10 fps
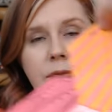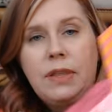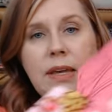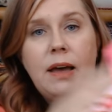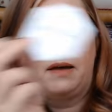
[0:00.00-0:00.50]

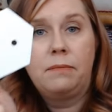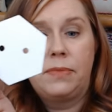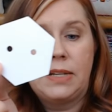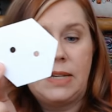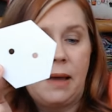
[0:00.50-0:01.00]
the, um,
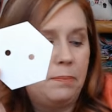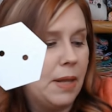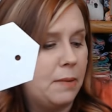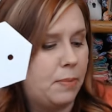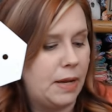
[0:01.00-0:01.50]
the
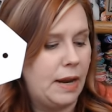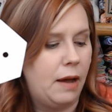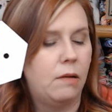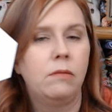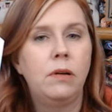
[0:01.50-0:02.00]
template, but
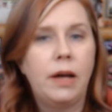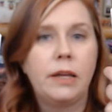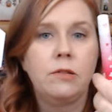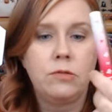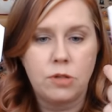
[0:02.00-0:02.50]
now I
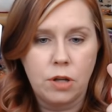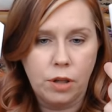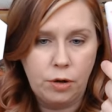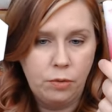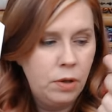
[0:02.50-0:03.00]
use
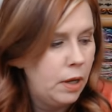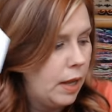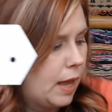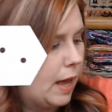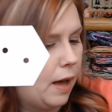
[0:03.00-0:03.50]
glue.
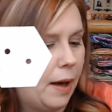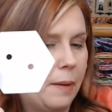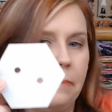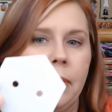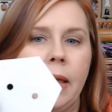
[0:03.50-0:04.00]
Um,